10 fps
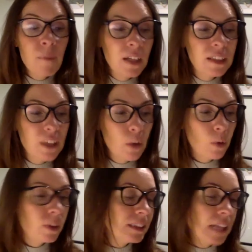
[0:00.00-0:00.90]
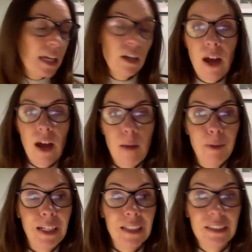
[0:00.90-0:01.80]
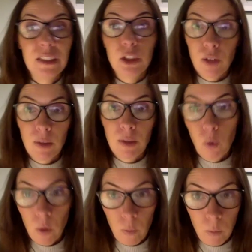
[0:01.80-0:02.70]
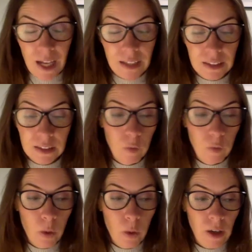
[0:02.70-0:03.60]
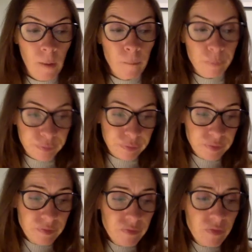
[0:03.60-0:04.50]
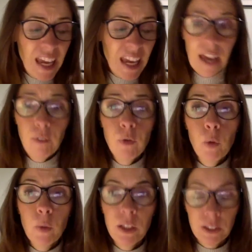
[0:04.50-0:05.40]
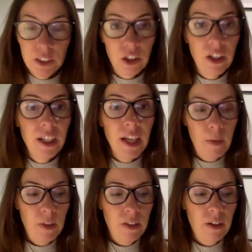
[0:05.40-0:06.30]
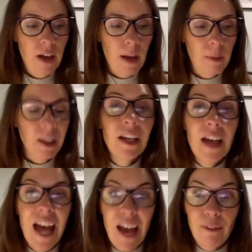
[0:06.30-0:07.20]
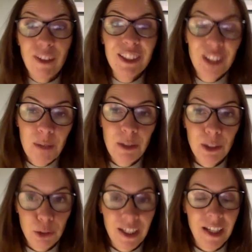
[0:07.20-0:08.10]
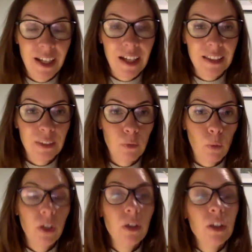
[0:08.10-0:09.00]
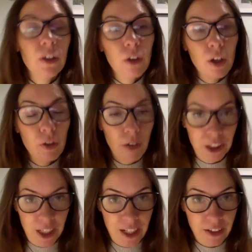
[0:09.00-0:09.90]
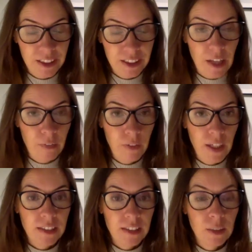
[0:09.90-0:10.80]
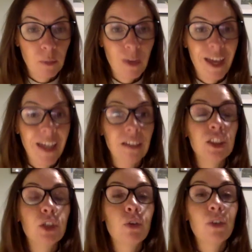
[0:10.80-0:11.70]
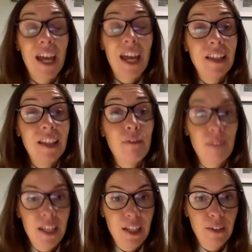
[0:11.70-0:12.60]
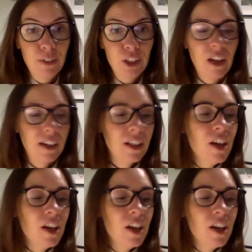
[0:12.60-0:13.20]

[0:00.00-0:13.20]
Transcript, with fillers: So, say your habit is to drink more glasses of water. If when you're starting out with your habit, every time you drink a glass of water, you congratulate yourself in some mm. way to create that feeling of shine.